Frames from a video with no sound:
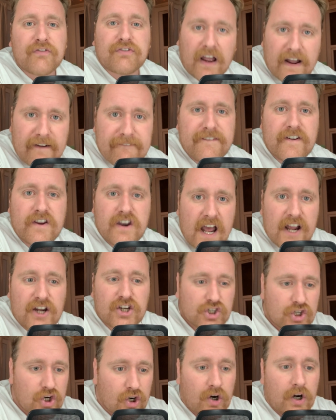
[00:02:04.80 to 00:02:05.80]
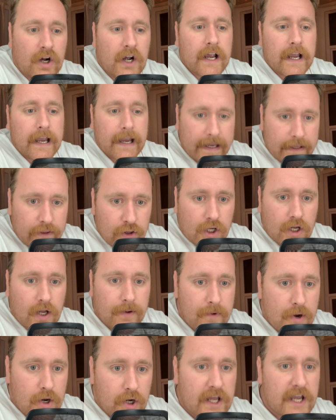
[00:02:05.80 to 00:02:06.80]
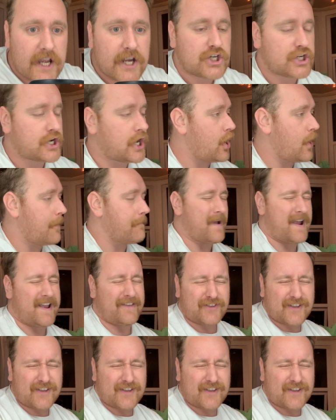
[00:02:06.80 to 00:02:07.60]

that finesse shot in the Community Shield, mate.